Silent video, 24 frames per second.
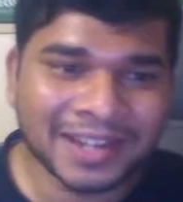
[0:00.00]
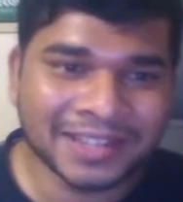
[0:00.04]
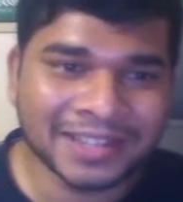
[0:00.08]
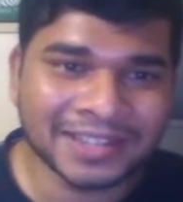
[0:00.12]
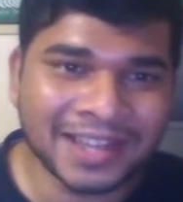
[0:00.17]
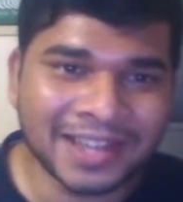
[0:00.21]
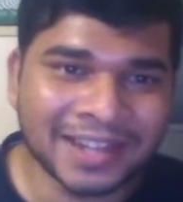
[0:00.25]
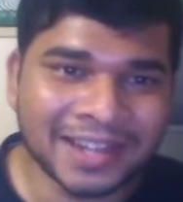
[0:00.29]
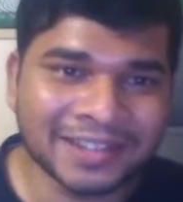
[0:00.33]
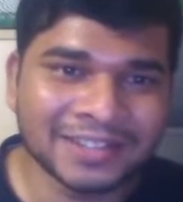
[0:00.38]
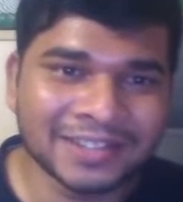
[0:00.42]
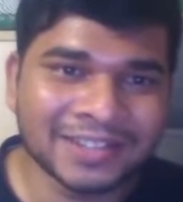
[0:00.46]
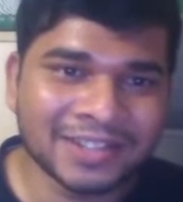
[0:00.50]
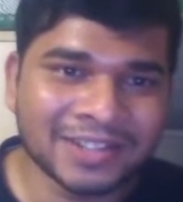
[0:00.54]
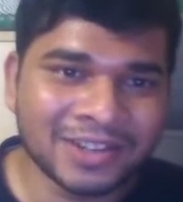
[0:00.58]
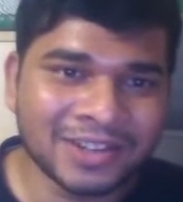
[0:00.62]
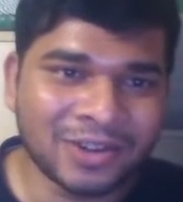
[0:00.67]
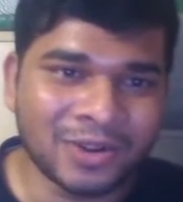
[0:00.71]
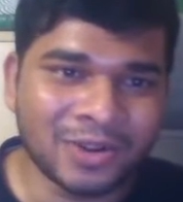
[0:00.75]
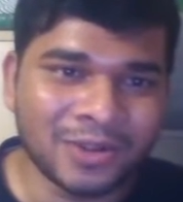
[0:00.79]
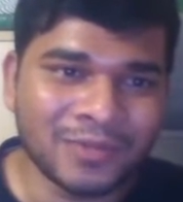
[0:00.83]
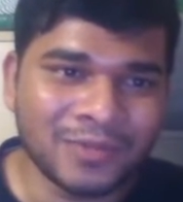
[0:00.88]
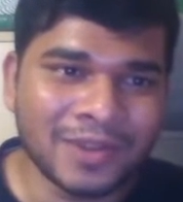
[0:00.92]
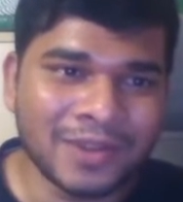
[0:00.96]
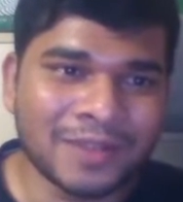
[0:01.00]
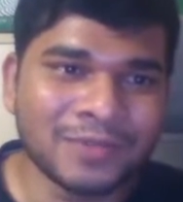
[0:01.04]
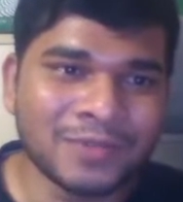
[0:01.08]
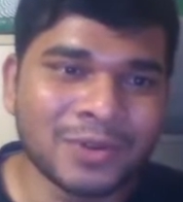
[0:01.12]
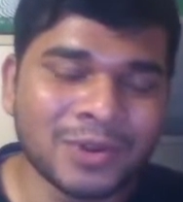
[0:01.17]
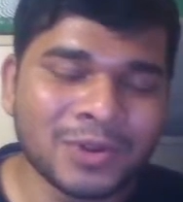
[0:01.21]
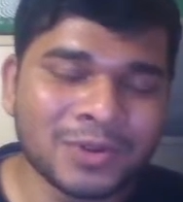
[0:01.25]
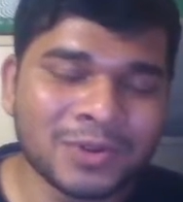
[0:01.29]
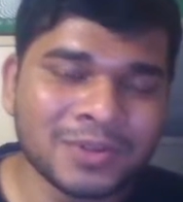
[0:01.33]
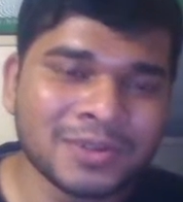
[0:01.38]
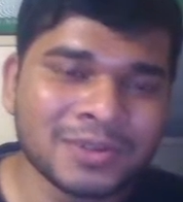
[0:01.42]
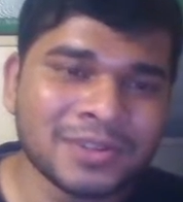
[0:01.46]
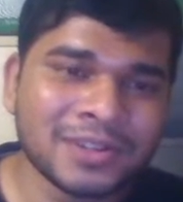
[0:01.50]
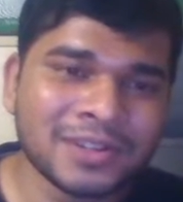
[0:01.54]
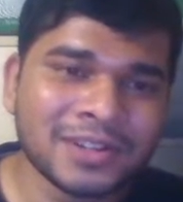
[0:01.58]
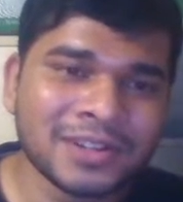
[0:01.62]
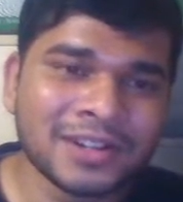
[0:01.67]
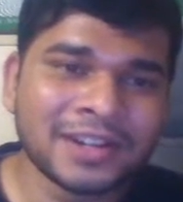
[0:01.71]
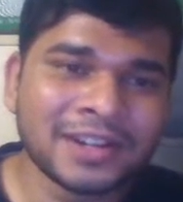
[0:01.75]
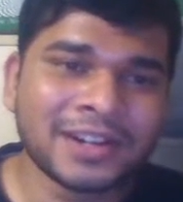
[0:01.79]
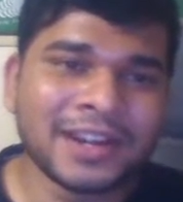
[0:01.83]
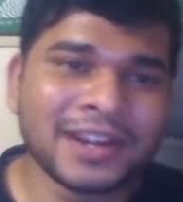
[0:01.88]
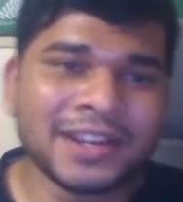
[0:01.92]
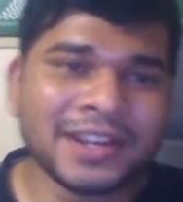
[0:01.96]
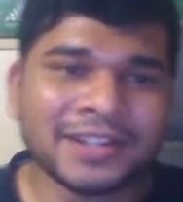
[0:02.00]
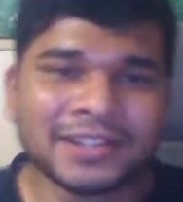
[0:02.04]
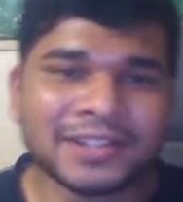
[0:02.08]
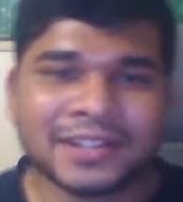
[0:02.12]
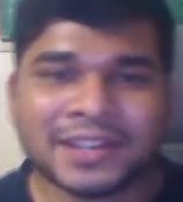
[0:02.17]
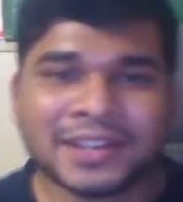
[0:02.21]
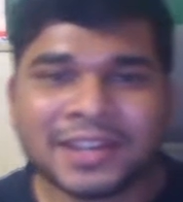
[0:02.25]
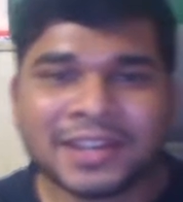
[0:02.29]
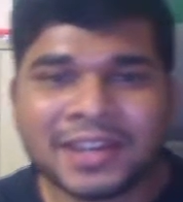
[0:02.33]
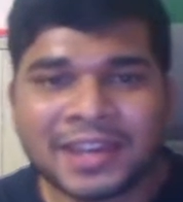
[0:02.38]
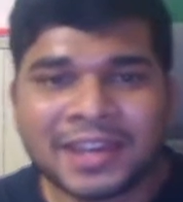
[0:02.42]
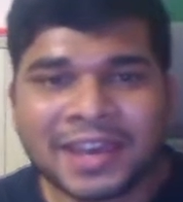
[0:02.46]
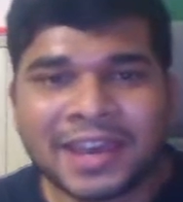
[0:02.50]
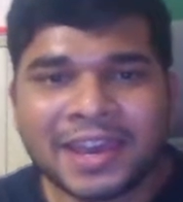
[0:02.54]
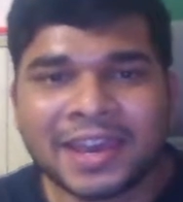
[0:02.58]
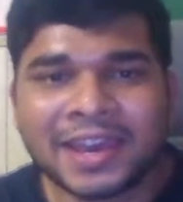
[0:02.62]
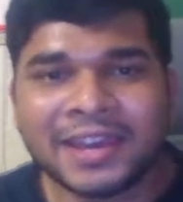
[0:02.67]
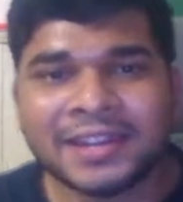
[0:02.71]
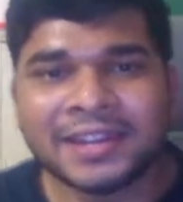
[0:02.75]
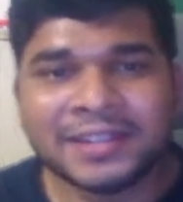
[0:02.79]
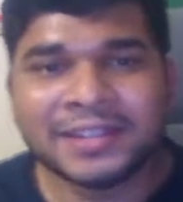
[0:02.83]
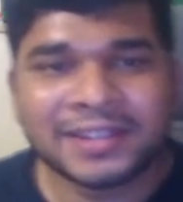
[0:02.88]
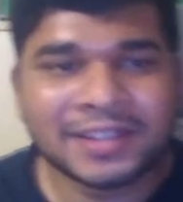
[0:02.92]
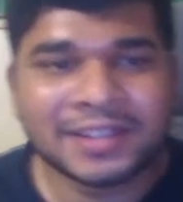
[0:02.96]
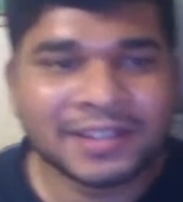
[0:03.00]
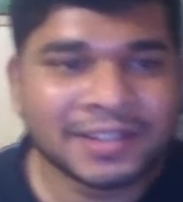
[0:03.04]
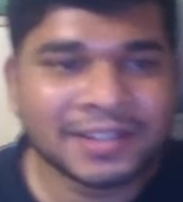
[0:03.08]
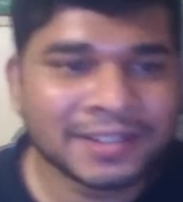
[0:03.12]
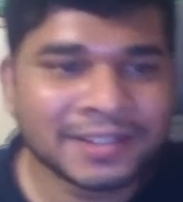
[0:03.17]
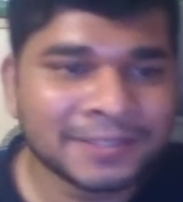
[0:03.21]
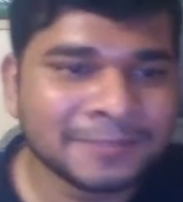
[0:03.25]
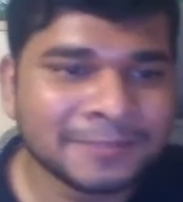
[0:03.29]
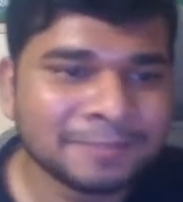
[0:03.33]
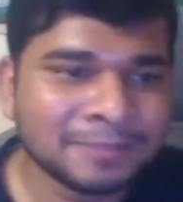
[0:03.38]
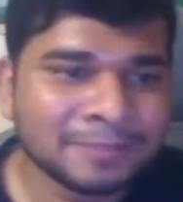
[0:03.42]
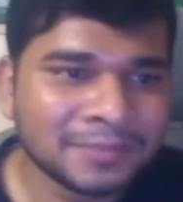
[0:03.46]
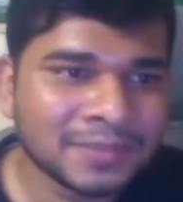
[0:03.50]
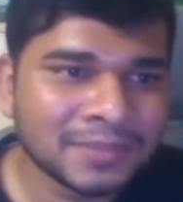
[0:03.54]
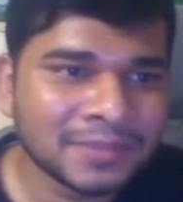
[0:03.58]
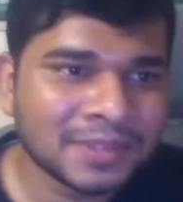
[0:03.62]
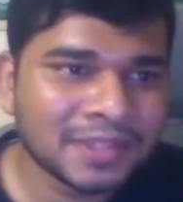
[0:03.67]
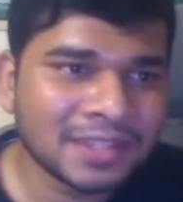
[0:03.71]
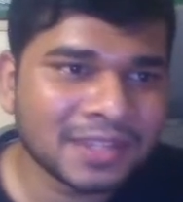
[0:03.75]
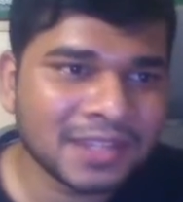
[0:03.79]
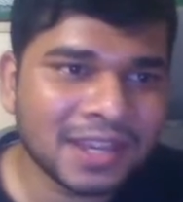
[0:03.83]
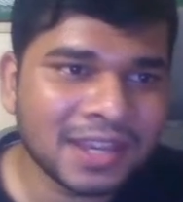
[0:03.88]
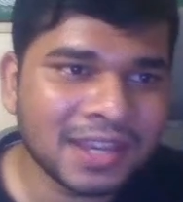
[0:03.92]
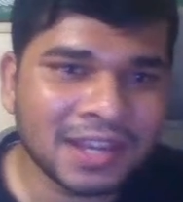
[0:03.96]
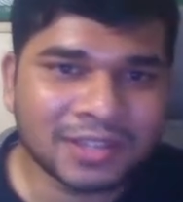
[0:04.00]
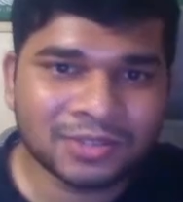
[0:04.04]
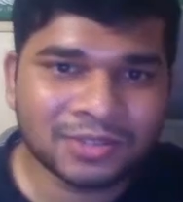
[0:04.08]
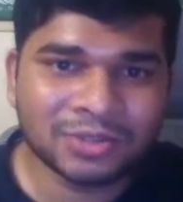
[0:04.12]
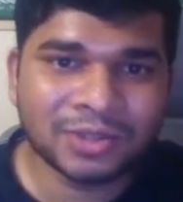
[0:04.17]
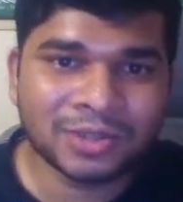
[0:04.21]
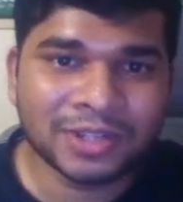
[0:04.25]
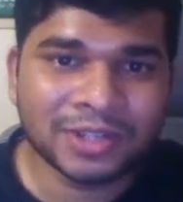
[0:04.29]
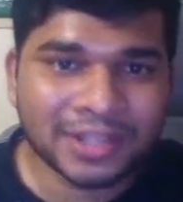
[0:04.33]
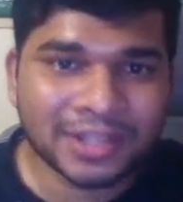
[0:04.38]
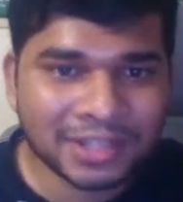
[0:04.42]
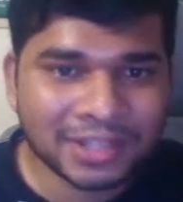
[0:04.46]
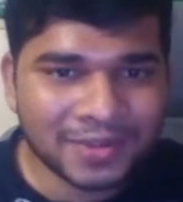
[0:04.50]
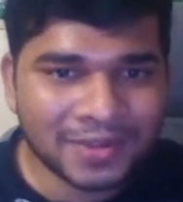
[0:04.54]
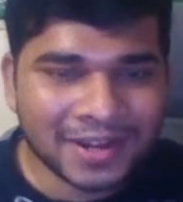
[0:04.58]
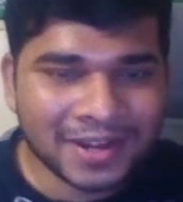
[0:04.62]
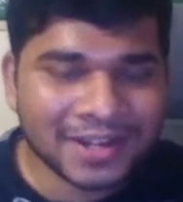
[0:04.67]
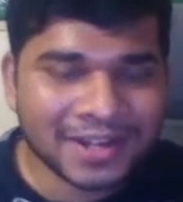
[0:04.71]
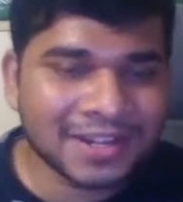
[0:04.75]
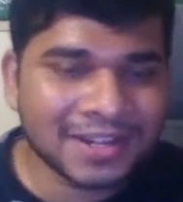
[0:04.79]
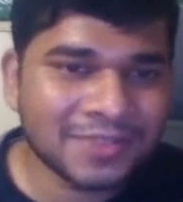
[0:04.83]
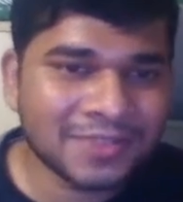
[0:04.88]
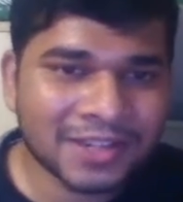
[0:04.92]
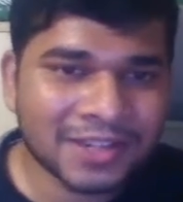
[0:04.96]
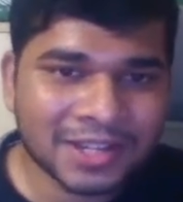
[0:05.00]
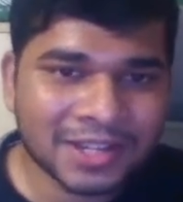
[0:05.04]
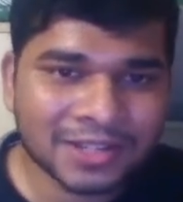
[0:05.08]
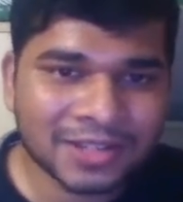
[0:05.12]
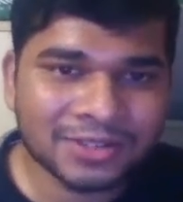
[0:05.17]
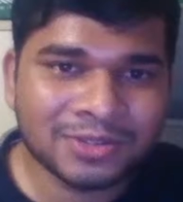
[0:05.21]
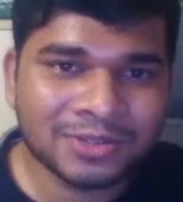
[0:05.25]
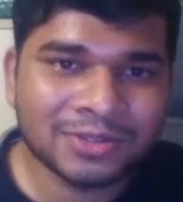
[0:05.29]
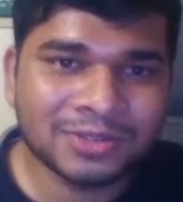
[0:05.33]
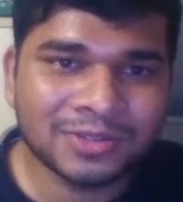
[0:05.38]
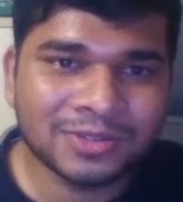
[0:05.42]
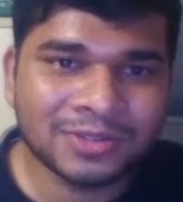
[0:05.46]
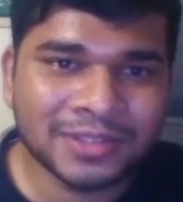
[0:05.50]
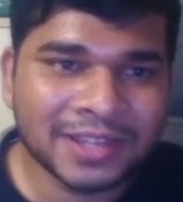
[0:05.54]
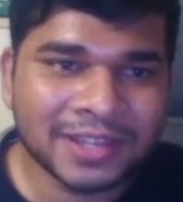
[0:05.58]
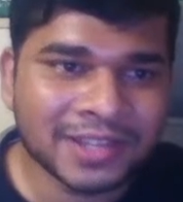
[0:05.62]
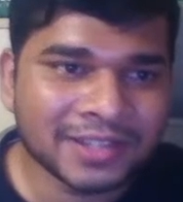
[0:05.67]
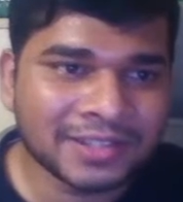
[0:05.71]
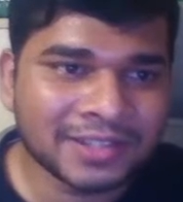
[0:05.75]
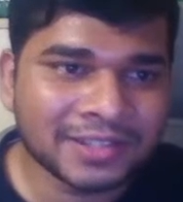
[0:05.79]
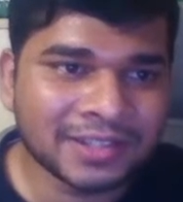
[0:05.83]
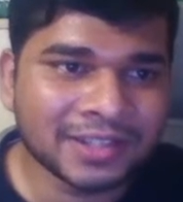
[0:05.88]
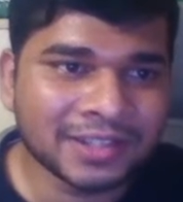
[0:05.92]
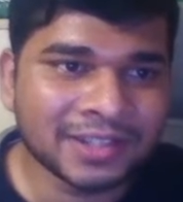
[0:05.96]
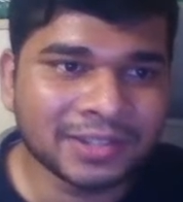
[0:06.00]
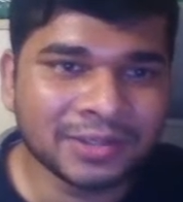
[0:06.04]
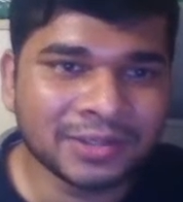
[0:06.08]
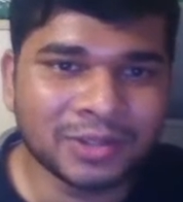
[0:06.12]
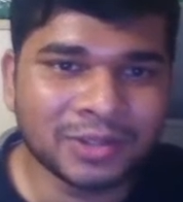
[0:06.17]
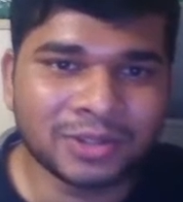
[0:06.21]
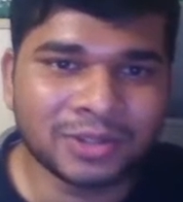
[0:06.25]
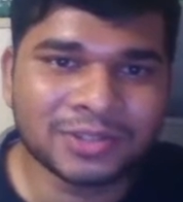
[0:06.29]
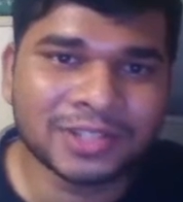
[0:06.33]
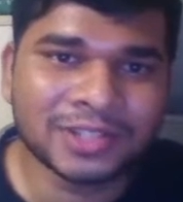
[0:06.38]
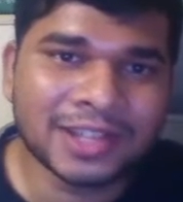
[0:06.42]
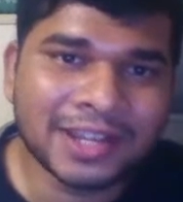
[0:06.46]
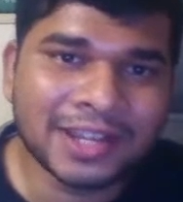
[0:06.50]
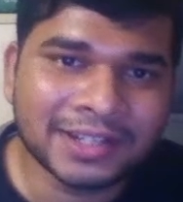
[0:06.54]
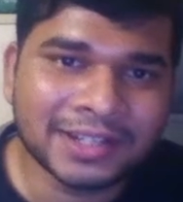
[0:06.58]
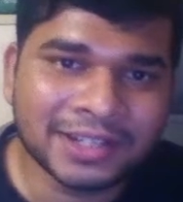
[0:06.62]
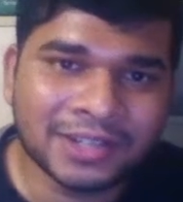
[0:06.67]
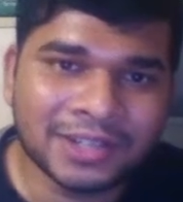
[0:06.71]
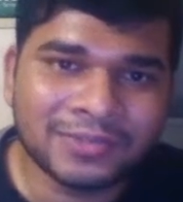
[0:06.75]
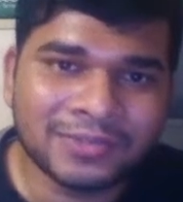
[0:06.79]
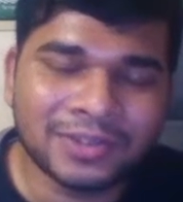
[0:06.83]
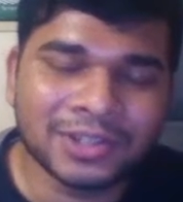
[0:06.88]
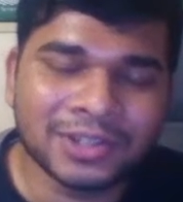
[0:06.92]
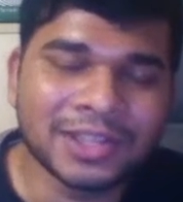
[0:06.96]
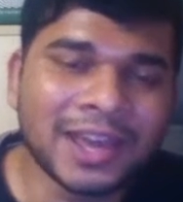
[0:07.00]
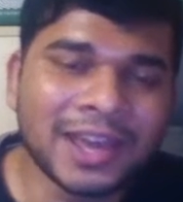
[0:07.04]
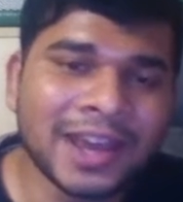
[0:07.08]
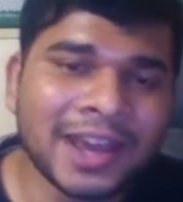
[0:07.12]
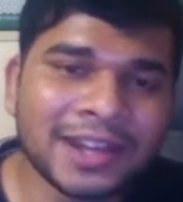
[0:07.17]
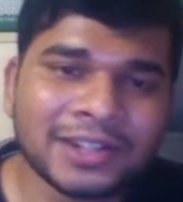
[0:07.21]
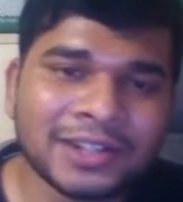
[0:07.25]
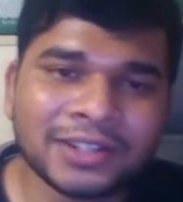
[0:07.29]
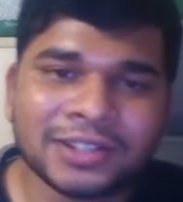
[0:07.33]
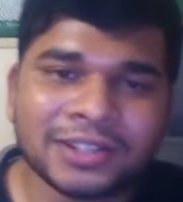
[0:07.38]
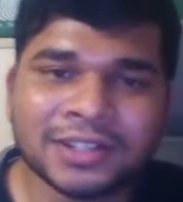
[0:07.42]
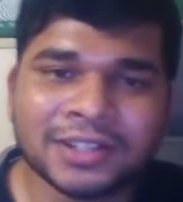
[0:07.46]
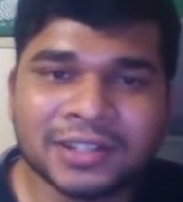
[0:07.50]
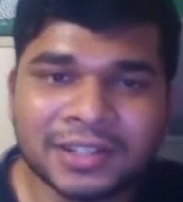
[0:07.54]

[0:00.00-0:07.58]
that, or Webo, right? And yeah, so it is very difficult to get selected for that.